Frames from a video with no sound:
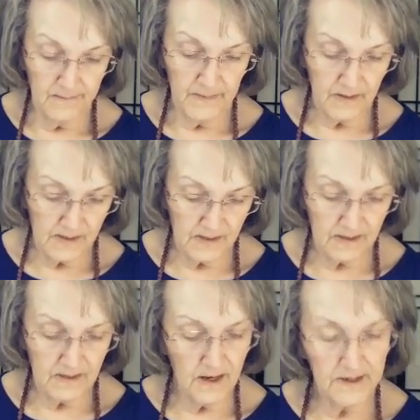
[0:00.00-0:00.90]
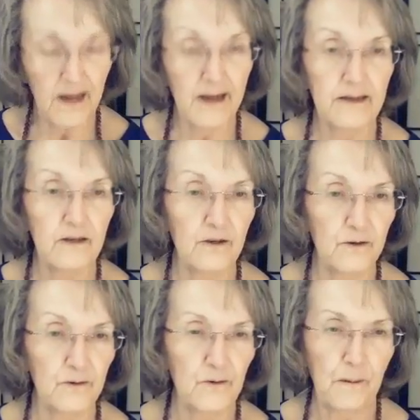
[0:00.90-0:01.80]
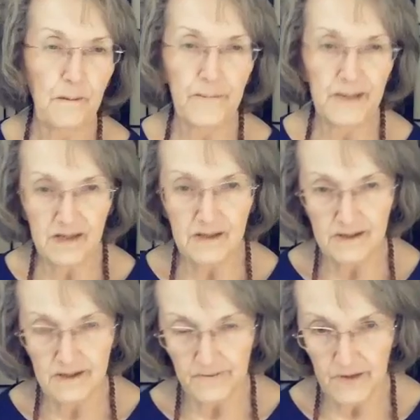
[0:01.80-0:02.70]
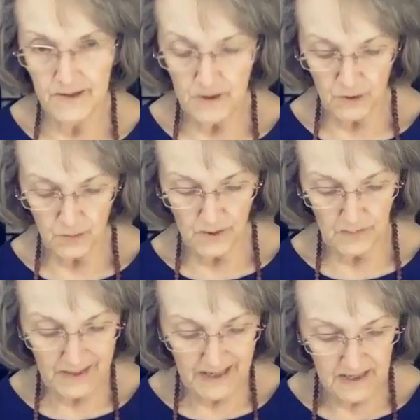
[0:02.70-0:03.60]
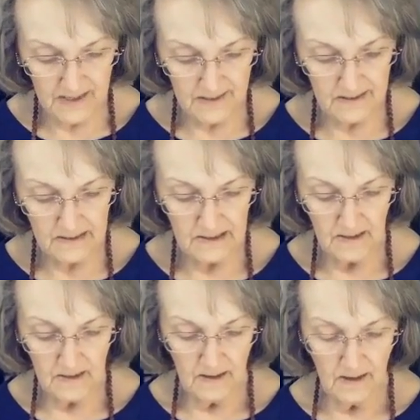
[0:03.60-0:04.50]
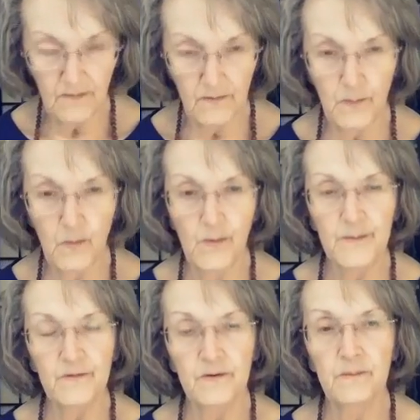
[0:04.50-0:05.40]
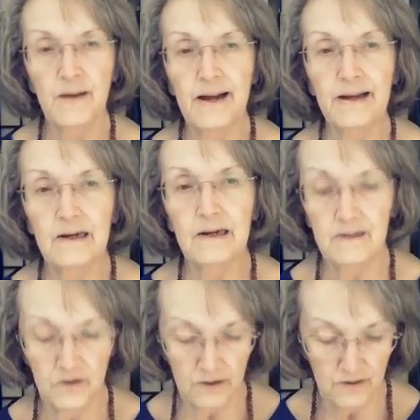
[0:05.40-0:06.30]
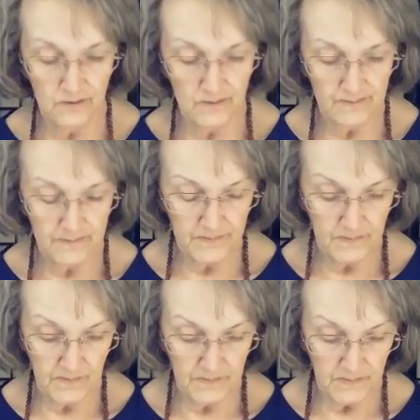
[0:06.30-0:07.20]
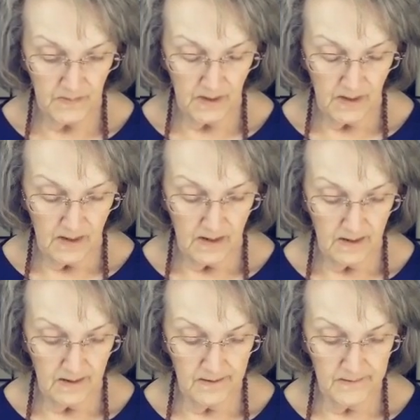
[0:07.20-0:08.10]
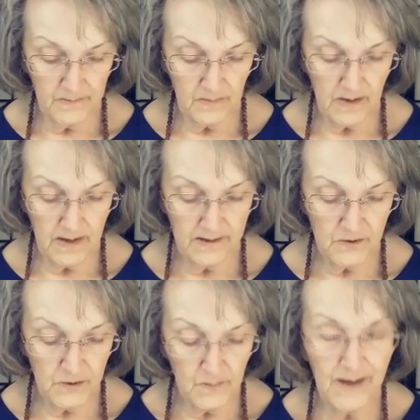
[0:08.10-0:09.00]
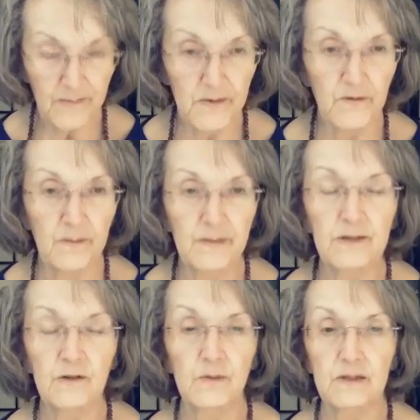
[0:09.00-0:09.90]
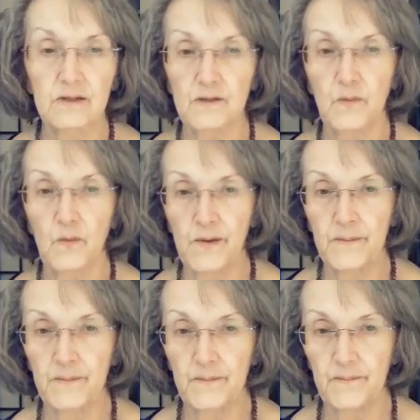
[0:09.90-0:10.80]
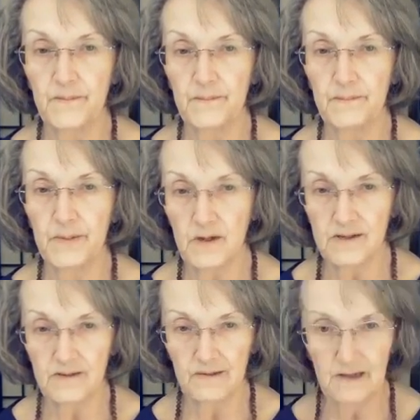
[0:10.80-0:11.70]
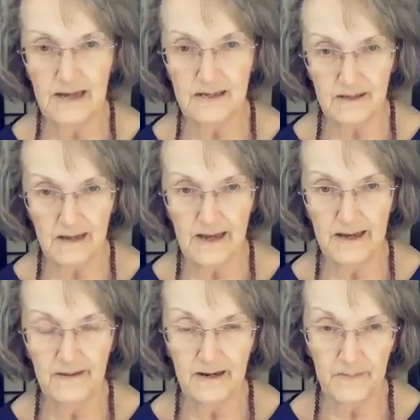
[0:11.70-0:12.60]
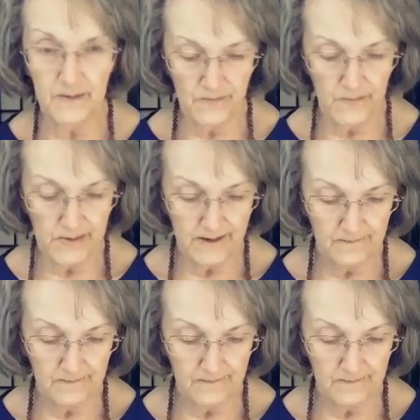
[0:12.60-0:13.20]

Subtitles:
This is not a haiku, but this is a very short piece of a poem from Maya Angelou. And you might be familiar with this poem because of the last line that I'm going to read.